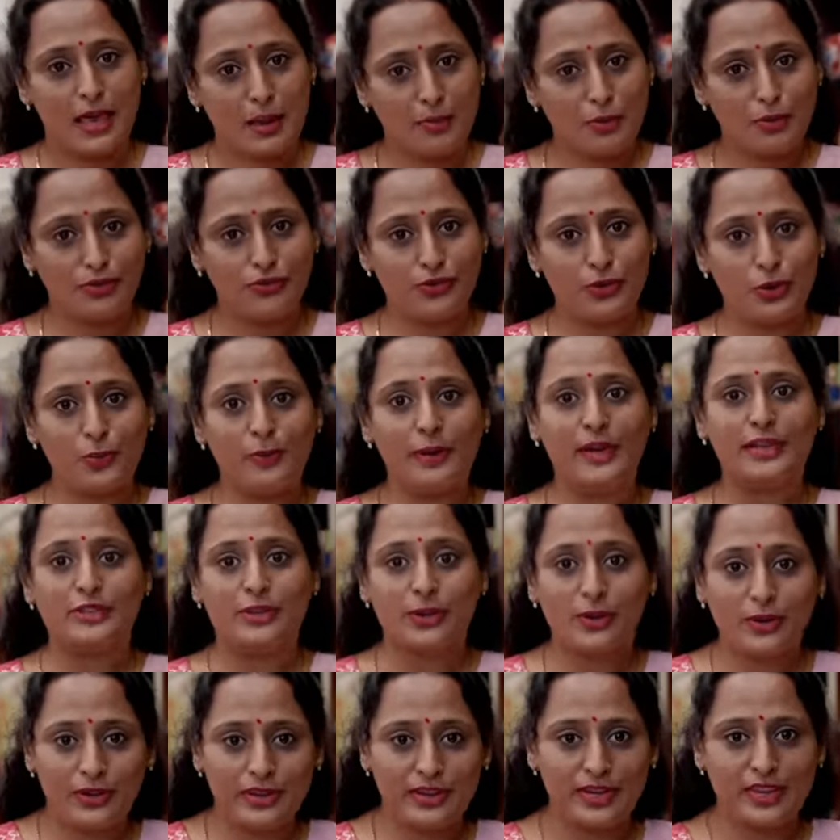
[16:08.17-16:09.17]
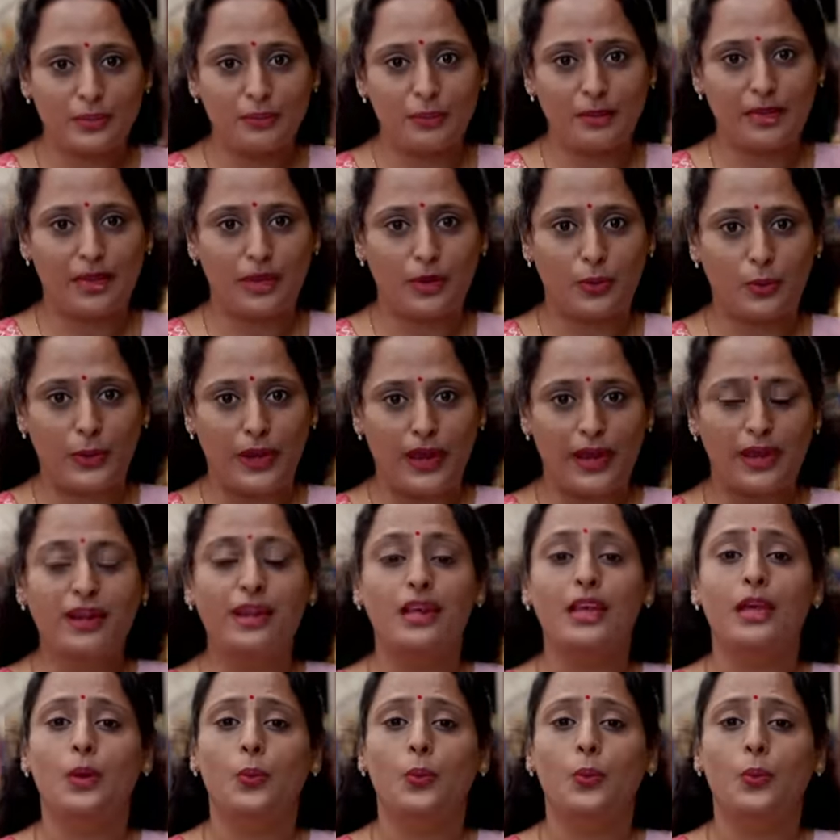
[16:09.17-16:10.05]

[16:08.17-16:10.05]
some of you might already be aware,